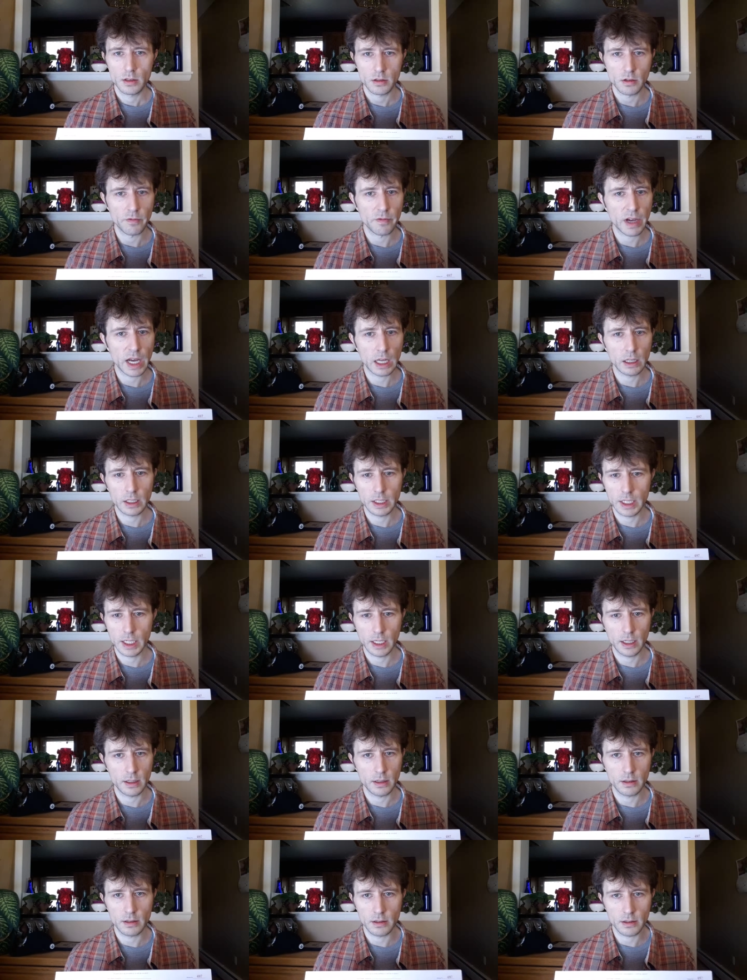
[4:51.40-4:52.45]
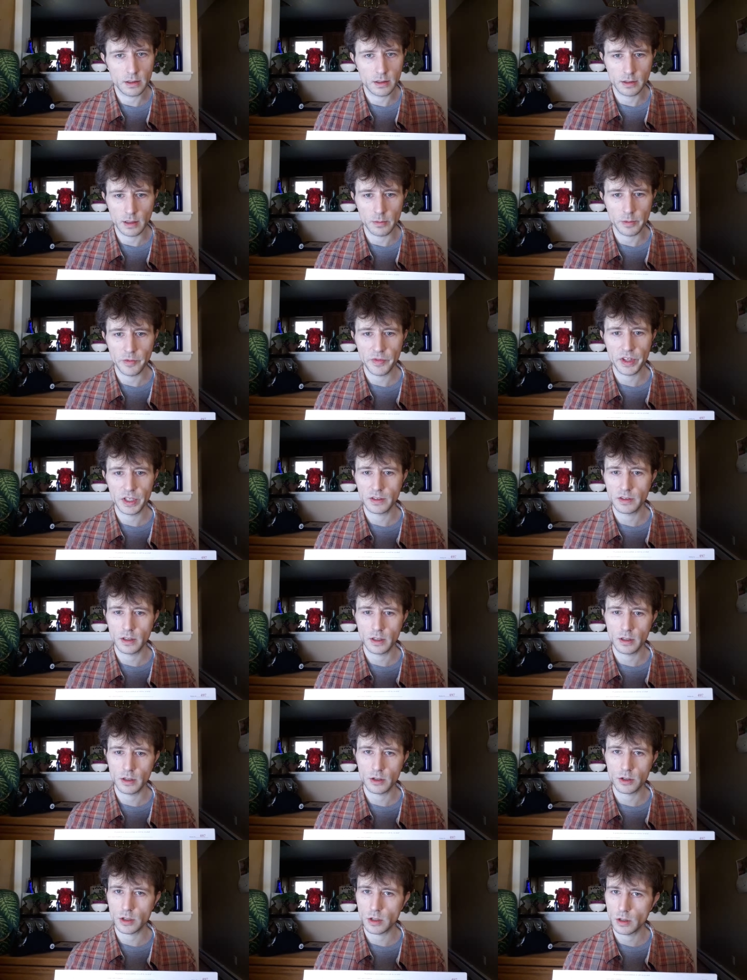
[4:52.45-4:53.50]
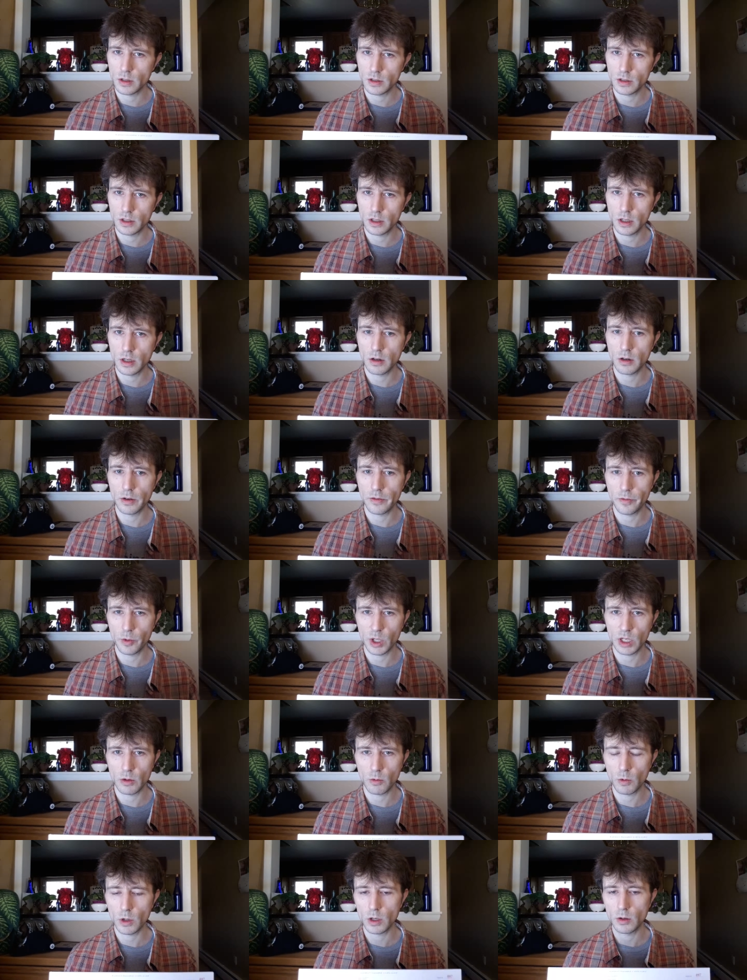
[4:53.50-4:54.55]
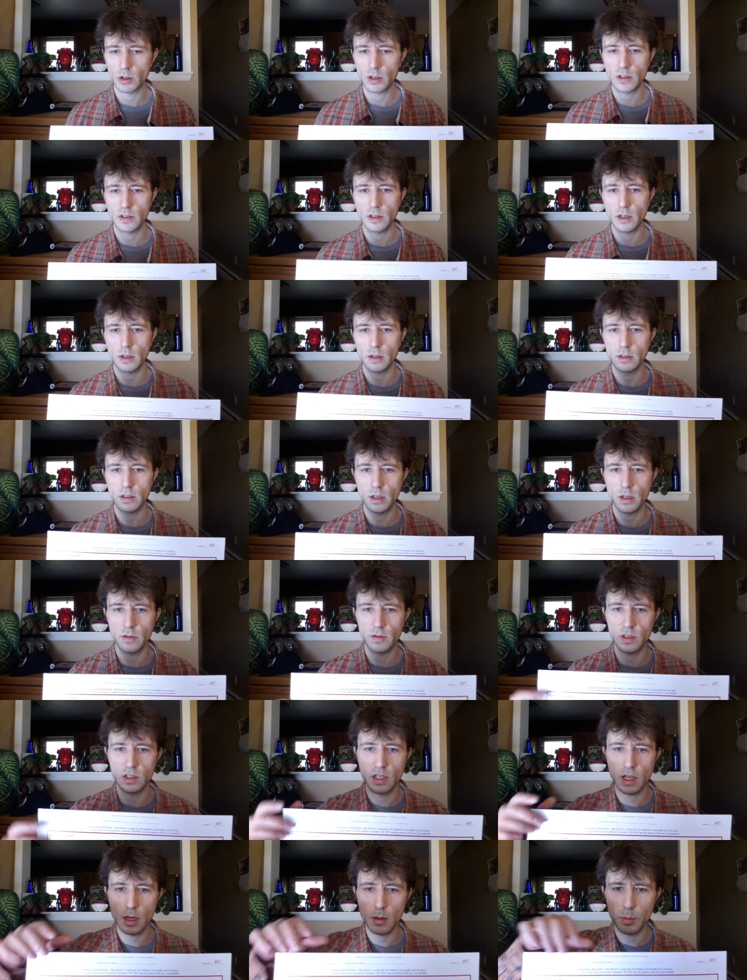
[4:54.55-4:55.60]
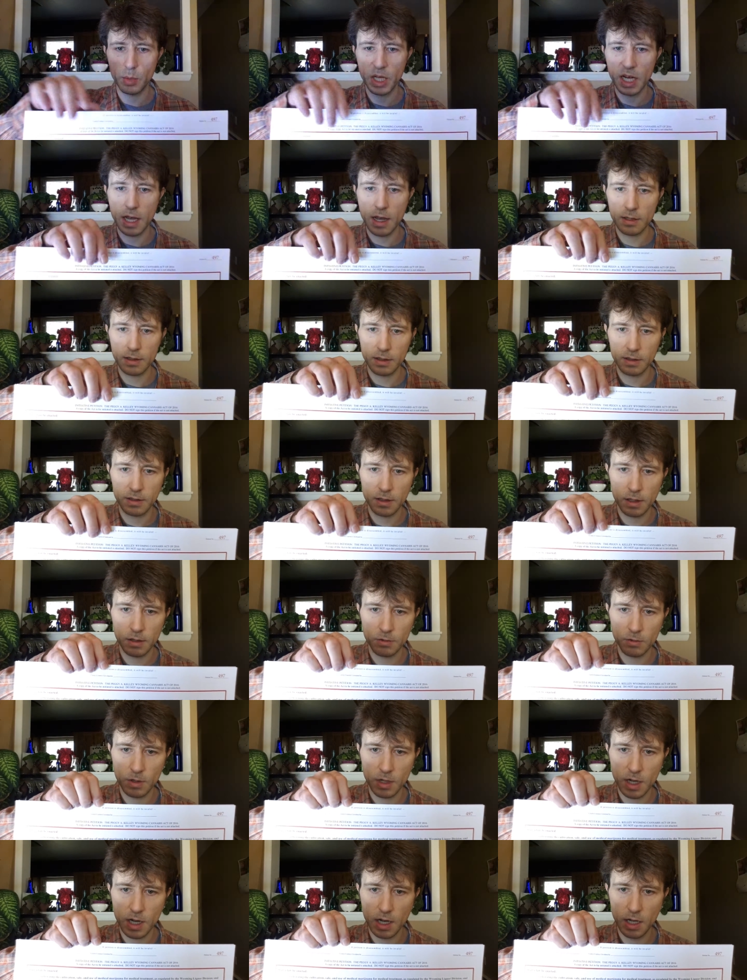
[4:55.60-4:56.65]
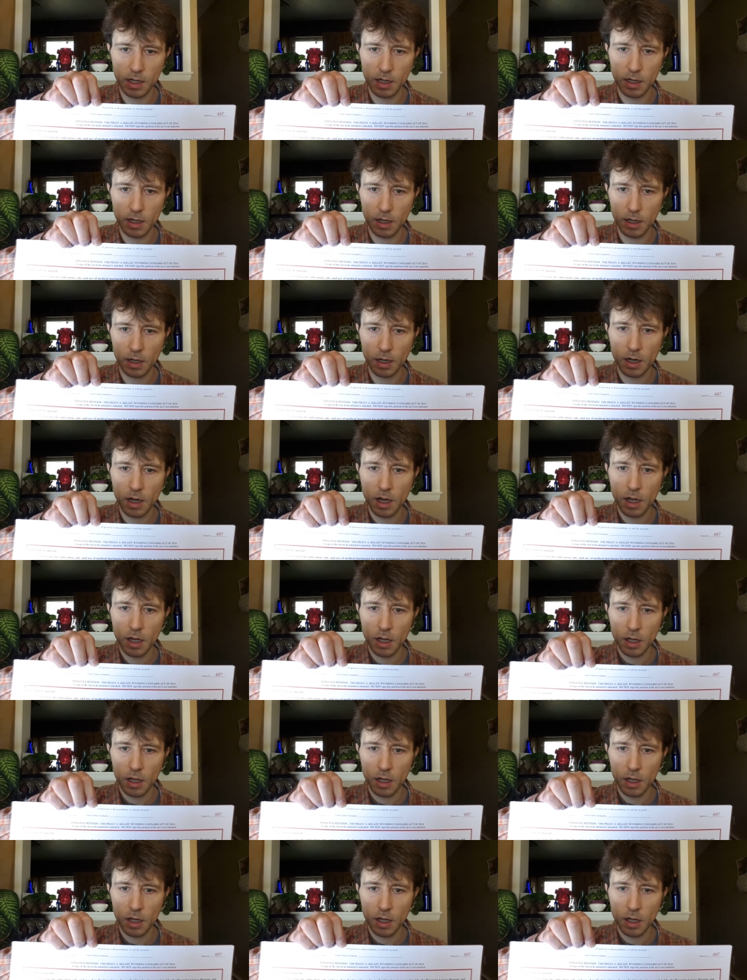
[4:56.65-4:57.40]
validate some of the signatures, you know, if we can work with the Secretary of State, but as it says right here,